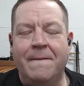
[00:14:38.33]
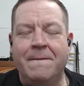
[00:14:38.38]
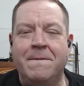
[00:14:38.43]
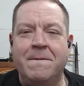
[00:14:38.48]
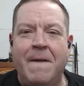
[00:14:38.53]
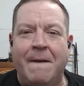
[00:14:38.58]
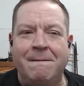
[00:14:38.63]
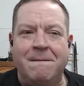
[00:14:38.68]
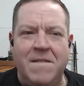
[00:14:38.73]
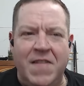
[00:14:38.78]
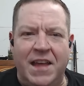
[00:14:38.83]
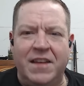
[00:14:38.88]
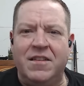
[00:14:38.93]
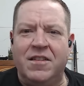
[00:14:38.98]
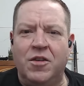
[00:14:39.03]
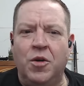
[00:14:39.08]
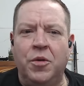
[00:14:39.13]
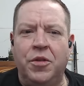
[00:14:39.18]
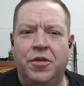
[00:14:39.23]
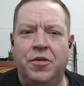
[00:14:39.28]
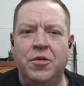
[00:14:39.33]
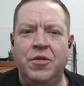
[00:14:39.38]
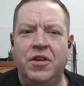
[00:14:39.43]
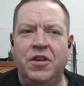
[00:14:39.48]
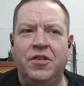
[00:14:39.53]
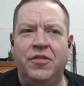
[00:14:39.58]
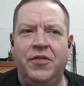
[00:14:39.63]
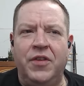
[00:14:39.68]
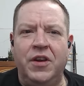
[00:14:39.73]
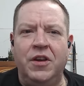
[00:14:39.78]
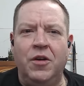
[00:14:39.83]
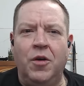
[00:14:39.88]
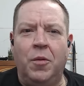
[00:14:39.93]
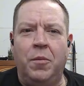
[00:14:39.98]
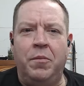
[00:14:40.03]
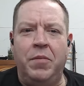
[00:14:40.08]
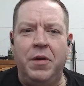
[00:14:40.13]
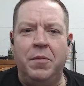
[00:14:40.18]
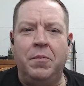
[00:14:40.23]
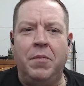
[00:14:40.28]
Let's go through this video
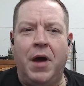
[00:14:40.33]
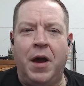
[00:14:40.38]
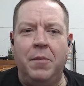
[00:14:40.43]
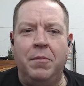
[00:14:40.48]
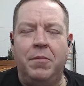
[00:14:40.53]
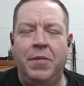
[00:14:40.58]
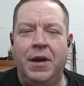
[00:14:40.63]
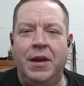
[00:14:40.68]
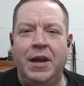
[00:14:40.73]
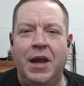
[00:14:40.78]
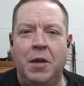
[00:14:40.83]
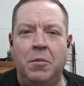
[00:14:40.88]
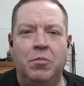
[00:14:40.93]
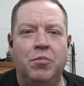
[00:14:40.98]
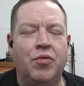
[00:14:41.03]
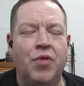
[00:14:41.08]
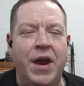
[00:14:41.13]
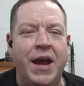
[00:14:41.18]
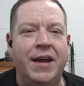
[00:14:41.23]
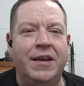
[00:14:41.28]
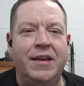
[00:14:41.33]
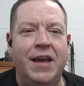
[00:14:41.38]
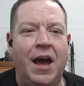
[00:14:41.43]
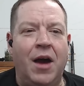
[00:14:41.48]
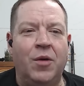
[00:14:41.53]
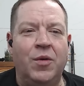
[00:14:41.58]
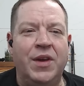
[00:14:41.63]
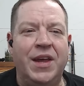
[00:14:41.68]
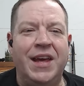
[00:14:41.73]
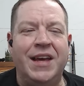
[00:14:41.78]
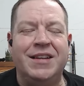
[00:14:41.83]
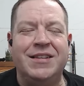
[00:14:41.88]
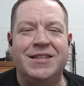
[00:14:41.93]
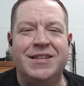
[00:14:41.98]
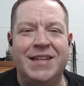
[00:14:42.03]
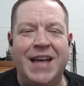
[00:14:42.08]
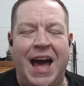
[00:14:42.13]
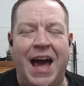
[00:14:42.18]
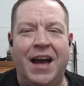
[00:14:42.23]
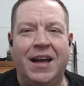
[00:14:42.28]
bit by bit and break down
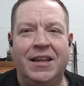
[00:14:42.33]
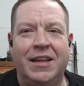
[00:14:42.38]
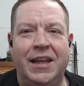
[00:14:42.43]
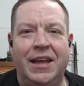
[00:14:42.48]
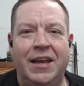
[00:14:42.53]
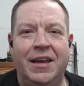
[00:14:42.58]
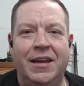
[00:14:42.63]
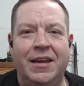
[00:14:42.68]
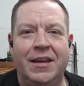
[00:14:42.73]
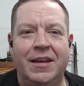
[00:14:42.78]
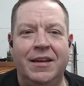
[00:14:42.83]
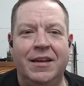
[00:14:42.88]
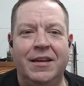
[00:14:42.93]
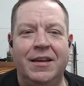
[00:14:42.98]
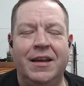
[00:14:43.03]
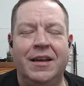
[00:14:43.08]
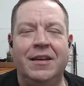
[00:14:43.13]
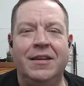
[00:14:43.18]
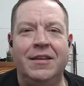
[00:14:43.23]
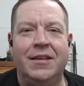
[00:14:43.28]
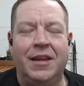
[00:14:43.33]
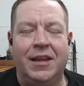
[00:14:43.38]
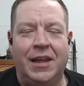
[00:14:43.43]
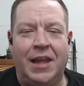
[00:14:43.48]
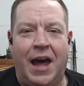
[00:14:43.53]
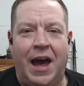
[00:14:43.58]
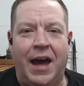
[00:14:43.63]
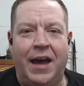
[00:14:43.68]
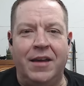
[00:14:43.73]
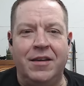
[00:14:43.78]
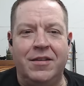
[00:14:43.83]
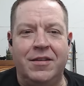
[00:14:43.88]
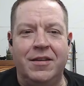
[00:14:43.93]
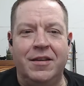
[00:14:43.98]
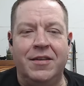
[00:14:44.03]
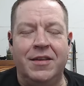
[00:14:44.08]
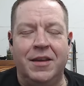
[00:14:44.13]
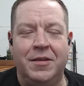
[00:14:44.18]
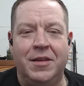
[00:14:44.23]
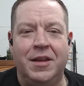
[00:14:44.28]
exactly the lies
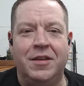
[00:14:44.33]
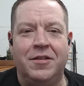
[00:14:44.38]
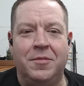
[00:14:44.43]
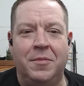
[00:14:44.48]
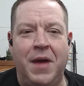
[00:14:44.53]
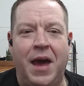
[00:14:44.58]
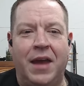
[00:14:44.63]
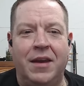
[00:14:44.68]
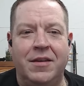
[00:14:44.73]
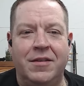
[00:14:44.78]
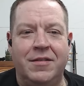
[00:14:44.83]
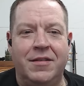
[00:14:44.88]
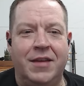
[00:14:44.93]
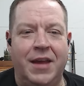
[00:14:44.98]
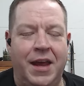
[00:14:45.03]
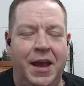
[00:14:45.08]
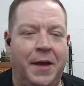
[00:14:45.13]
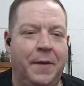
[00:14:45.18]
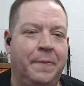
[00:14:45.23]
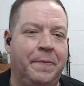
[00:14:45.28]
that this man is saying.